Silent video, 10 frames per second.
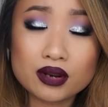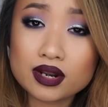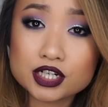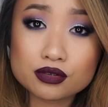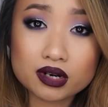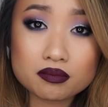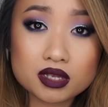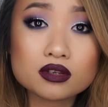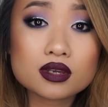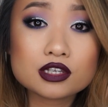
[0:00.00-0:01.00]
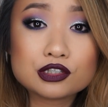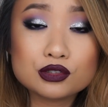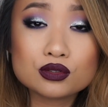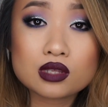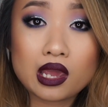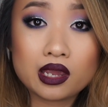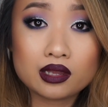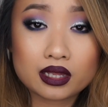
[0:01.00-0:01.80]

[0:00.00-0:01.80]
would actually recommend you guys use a